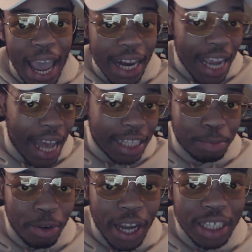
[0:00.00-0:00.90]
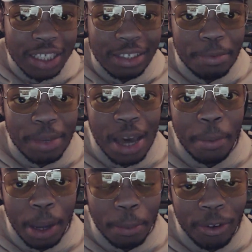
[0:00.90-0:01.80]
any aspirations of
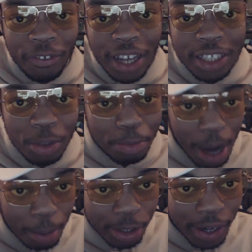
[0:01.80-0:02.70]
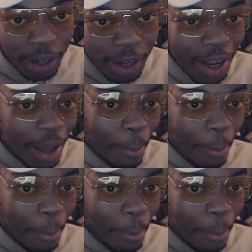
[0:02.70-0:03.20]
becoming a professional prop trader.